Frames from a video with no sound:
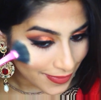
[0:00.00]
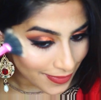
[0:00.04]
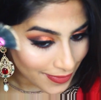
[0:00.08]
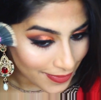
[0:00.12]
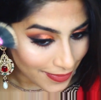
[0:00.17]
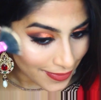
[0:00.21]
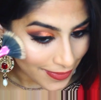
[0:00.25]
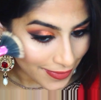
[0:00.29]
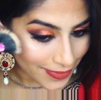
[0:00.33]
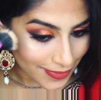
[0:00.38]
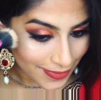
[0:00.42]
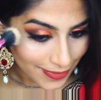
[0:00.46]

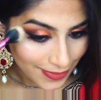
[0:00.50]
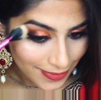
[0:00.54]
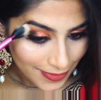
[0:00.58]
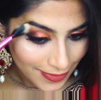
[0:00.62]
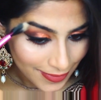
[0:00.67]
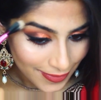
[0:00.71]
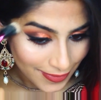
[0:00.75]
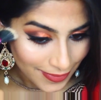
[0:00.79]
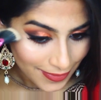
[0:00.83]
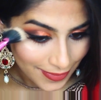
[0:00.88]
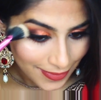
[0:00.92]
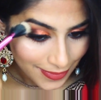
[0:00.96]
by
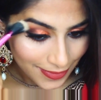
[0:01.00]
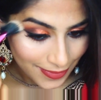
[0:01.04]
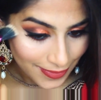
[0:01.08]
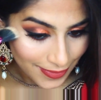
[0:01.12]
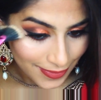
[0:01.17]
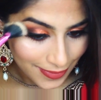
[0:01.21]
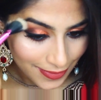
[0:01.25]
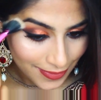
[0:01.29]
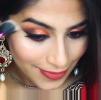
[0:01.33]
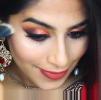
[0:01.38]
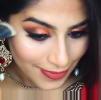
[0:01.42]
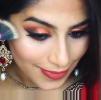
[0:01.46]
TheBalm.
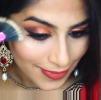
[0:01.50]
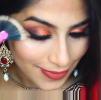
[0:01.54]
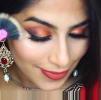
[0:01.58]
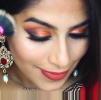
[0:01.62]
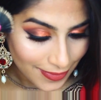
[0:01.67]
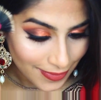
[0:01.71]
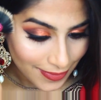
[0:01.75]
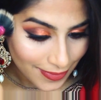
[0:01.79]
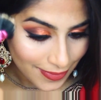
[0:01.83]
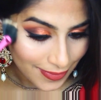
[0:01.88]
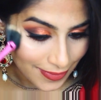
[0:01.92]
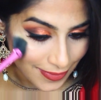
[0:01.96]

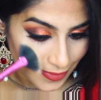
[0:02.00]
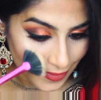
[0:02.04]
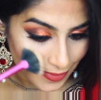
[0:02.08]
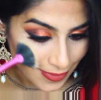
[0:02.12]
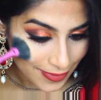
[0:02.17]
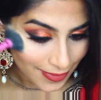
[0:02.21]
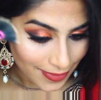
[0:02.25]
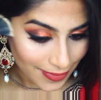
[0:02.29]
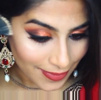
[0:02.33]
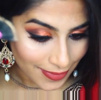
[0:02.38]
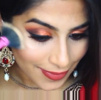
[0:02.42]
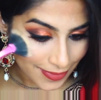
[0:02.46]
Love this
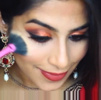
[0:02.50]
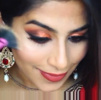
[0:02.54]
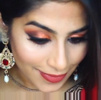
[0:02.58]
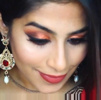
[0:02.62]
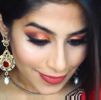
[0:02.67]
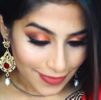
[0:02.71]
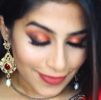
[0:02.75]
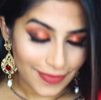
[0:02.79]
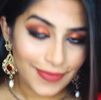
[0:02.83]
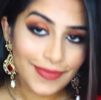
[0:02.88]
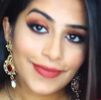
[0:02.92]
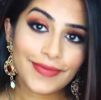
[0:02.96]
highlighter. I'm just
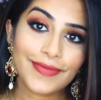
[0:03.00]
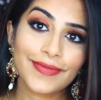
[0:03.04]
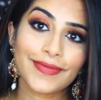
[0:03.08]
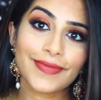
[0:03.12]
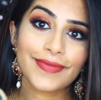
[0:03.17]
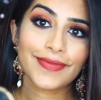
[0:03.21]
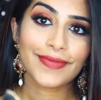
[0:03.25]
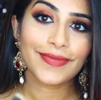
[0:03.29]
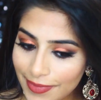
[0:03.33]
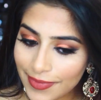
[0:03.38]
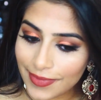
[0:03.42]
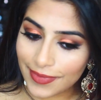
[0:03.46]
applying
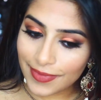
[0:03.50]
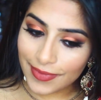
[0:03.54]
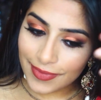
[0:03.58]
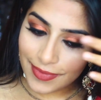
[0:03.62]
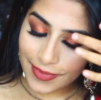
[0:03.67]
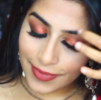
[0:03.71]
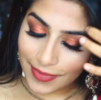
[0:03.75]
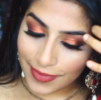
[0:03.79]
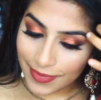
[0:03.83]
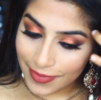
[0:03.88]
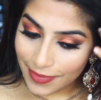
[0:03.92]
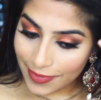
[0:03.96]
that
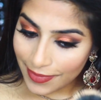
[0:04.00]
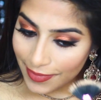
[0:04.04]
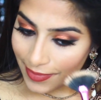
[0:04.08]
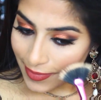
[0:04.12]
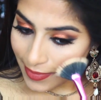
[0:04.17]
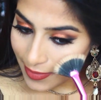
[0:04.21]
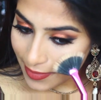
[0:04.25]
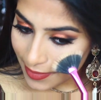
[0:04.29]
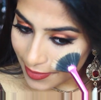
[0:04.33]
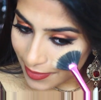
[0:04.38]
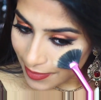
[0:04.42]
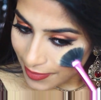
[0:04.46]
onto the
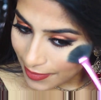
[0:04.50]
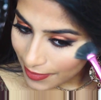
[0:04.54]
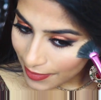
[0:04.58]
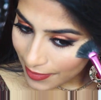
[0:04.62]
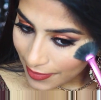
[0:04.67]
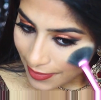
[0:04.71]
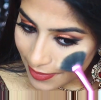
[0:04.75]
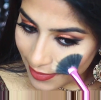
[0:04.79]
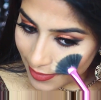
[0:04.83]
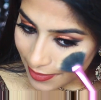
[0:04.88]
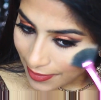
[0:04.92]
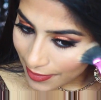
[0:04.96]

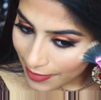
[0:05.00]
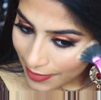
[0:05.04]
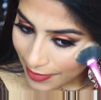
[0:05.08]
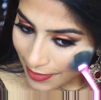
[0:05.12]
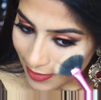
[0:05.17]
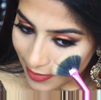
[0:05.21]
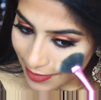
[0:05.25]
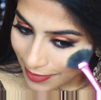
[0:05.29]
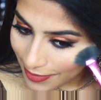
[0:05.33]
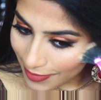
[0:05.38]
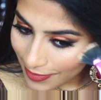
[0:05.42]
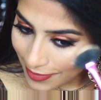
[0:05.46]

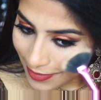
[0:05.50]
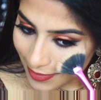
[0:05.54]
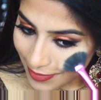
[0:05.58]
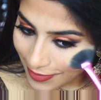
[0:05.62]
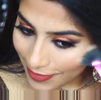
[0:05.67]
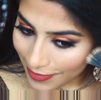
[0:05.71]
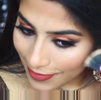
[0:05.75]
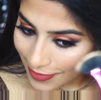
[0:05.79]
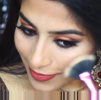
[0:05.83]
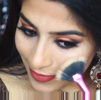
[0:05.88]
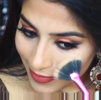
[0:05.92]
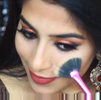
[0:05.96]
tops of my
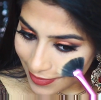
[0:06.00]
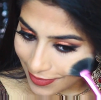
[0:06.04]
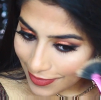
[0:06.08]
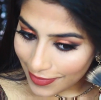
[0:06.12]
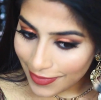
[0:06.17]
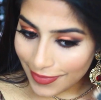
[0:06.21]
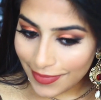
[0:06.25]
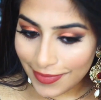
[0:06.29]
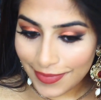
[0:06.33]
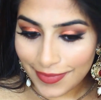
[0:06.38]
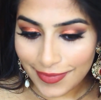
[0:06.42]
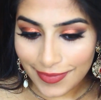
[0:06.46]
cheeks
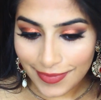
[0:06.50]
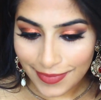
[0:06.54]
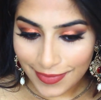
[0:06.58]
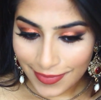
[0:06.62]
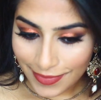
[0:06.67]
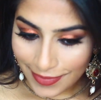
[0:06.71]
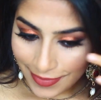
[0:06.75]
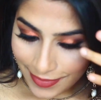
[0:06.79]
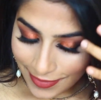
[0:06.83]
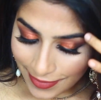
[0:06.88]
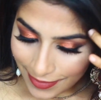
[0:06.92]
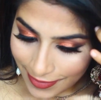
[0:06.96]

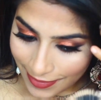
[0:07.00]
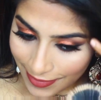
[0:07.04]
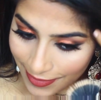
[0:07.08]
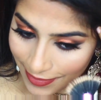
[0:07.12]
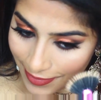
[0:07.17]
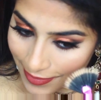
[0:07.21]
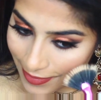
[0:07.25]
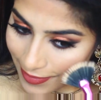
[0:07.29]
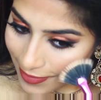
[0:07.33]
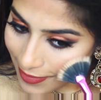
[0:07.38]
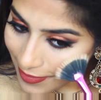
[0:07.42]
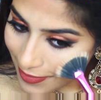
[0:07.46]
and
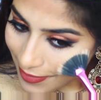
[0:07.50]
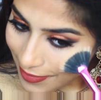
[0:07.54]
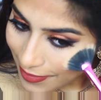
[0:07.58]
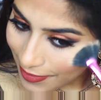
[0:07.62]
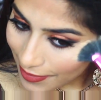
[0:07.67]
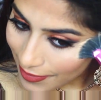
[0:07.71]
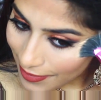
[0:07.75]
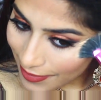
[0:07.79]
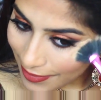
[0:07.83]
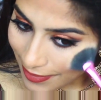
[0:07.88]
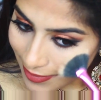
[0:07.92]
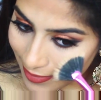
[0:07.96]

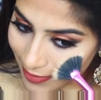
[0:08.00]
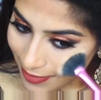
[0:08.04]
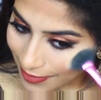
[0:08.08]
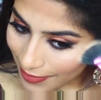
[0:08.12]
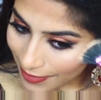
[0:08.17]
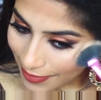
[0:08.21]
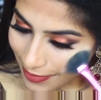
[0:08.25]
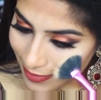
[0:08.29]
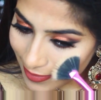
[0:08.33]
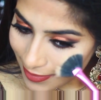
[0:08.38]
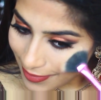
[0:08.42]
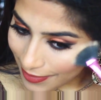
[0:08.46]
also
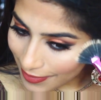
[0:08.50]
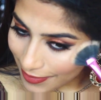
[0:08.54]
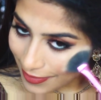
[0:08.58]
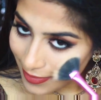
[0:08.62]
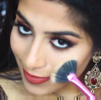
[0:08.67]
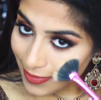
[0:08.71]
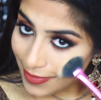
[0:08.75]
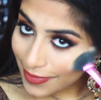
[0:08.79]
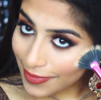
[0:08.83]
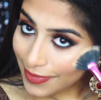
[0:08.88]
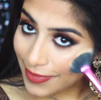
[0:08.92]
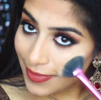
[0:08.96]
onto the
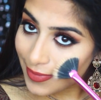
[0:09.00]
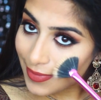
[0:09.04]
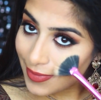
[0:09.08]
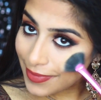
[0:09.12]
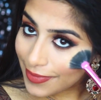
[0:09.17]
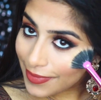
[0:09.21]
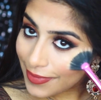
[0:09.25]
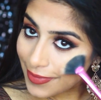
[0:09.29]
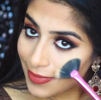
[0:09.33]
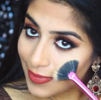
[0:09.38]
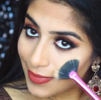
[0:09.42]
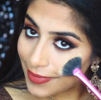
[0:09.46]
bridge of my
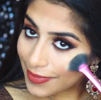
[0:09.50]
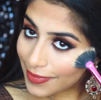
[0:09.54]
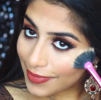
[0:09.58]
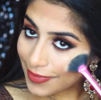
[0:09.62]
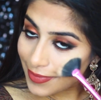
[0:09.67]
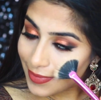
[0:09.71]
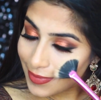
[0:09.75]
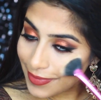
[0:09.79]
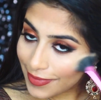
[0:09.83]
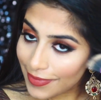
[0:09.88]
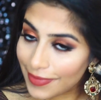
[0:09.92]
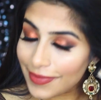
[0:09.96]

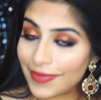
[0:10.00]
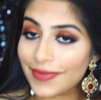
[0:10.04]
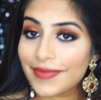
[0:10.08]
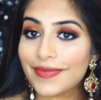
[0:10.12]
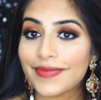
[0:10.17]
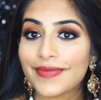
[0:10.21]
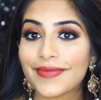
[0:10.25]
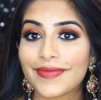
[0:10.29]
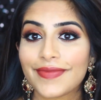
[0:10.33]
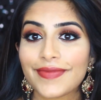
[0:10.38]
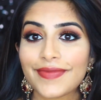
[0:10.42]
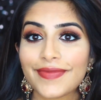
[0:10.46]
nose
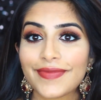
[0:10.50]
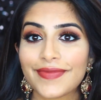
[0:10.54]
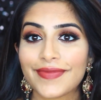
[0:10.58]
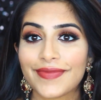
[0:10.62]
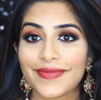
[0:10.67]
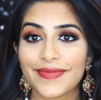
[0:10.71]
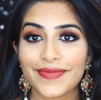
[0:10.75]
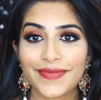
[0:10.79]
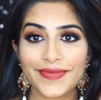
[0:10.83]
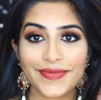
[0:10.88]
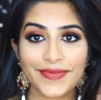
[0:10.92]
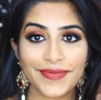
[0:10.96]

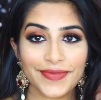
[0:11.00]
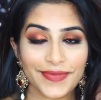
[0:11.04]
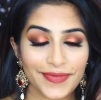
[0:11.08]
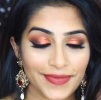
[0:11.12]
and